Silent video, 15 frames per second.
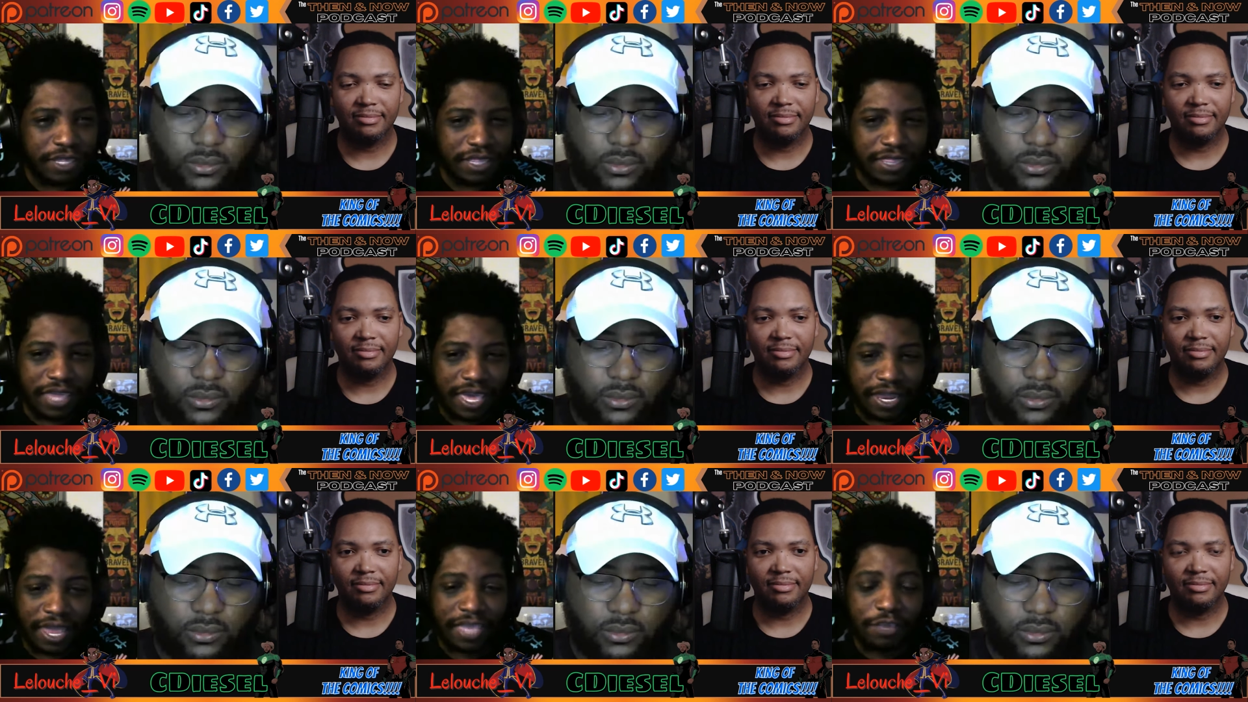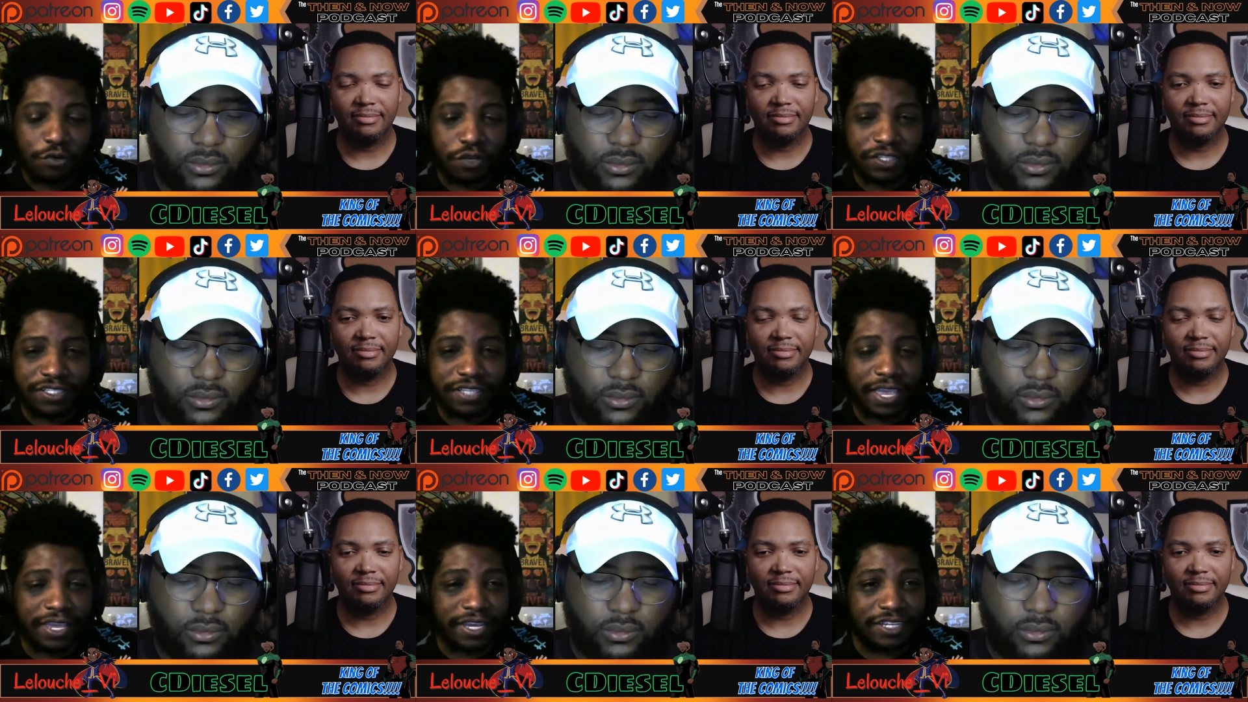Speaker 1: That like you can
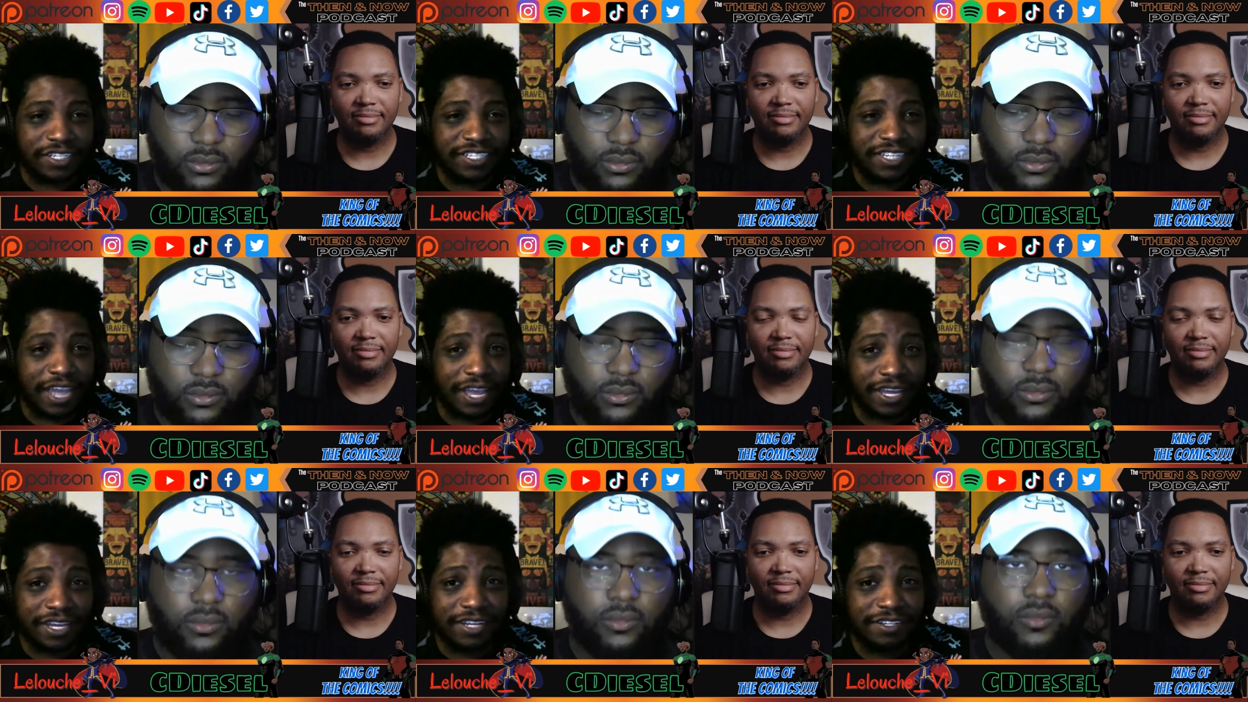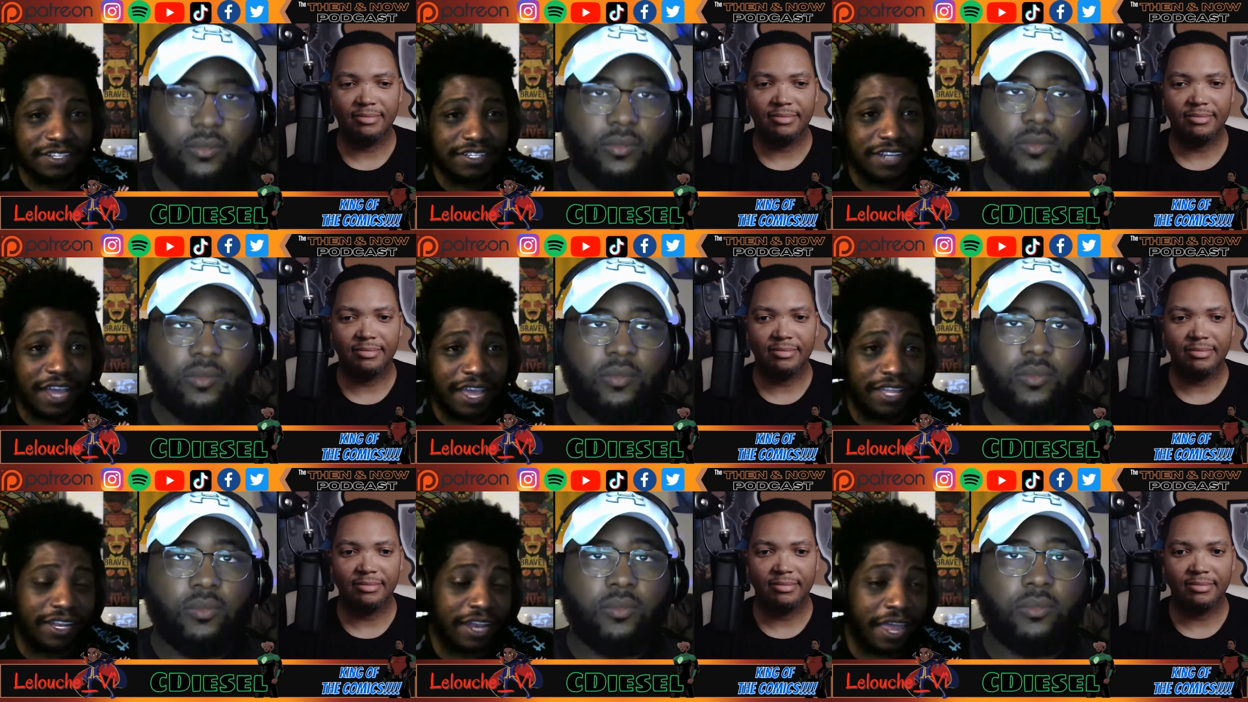take a shotgun
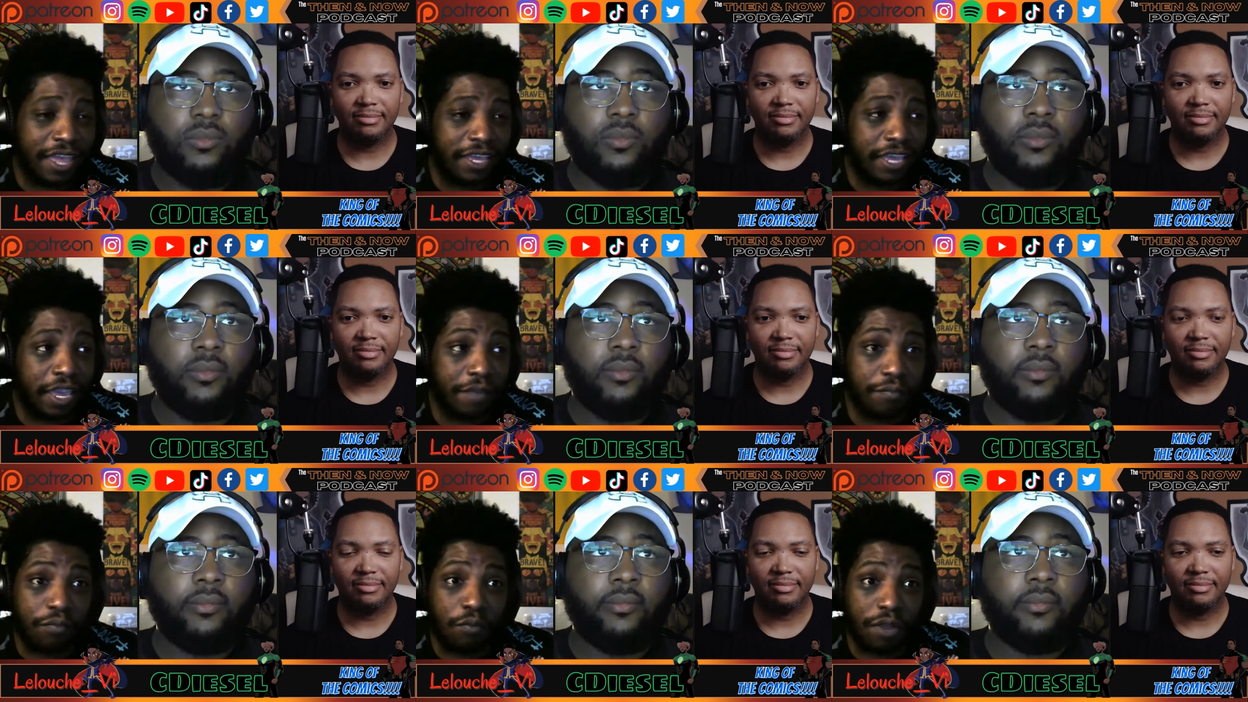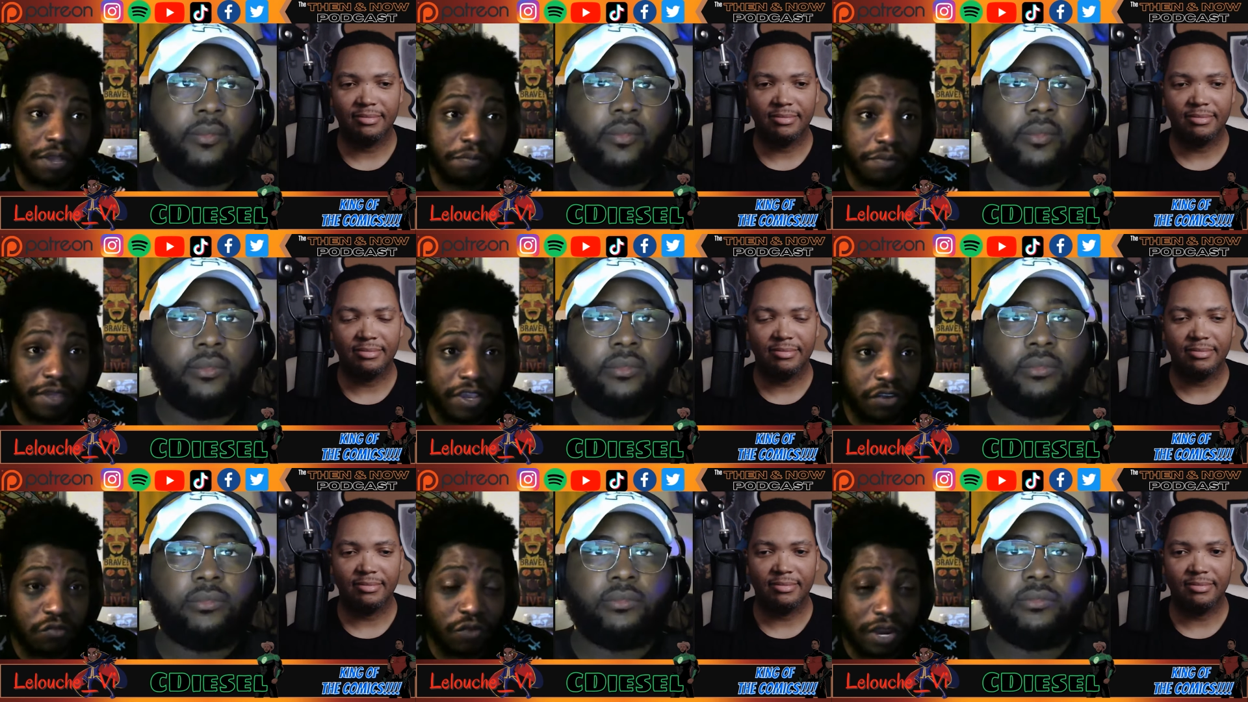shot like at point
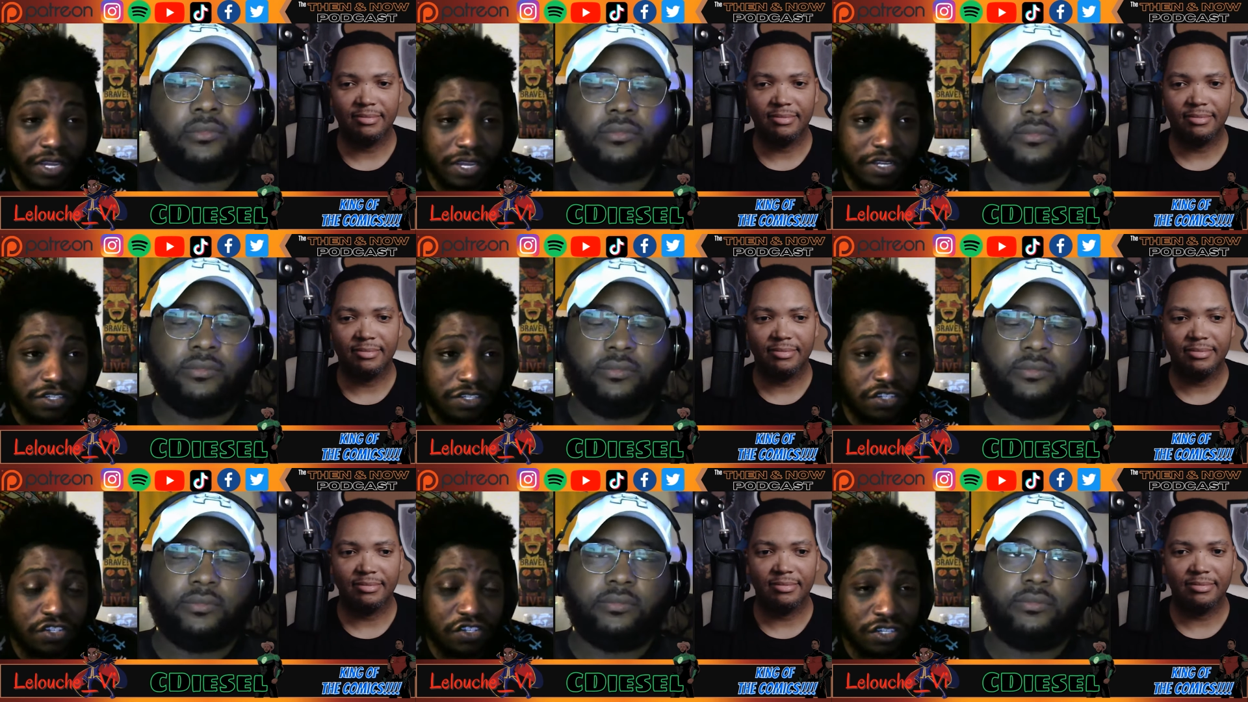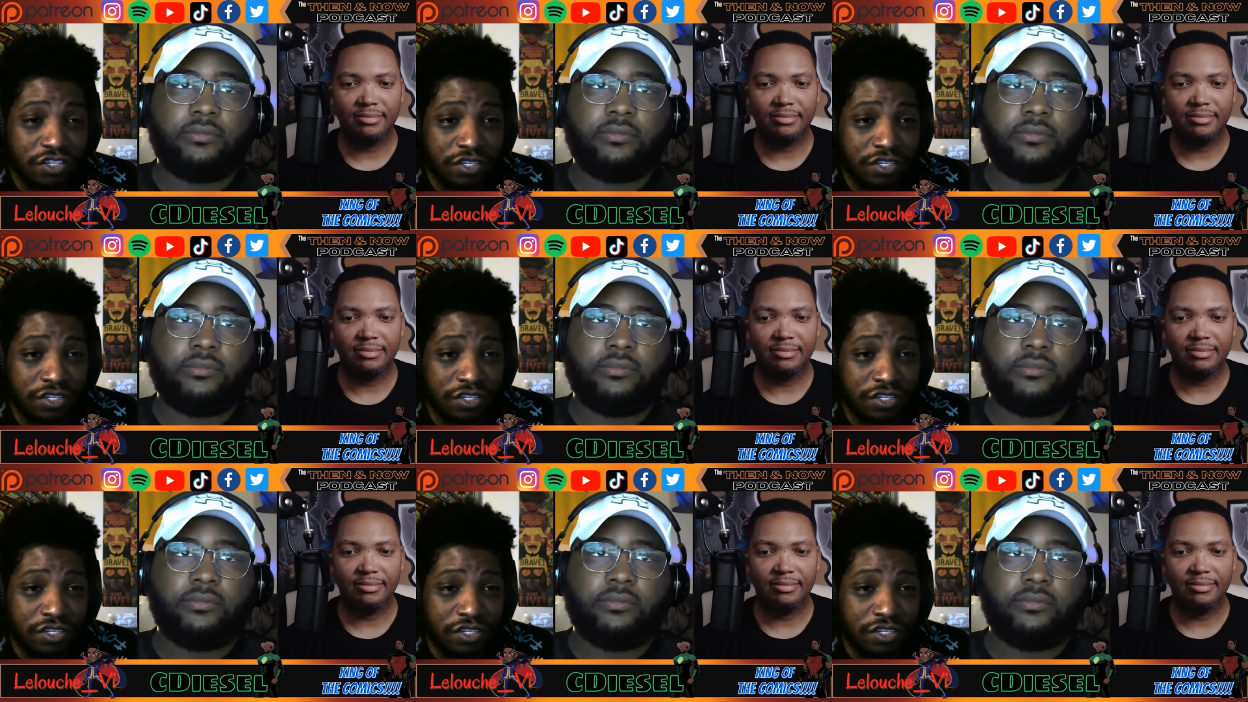blank range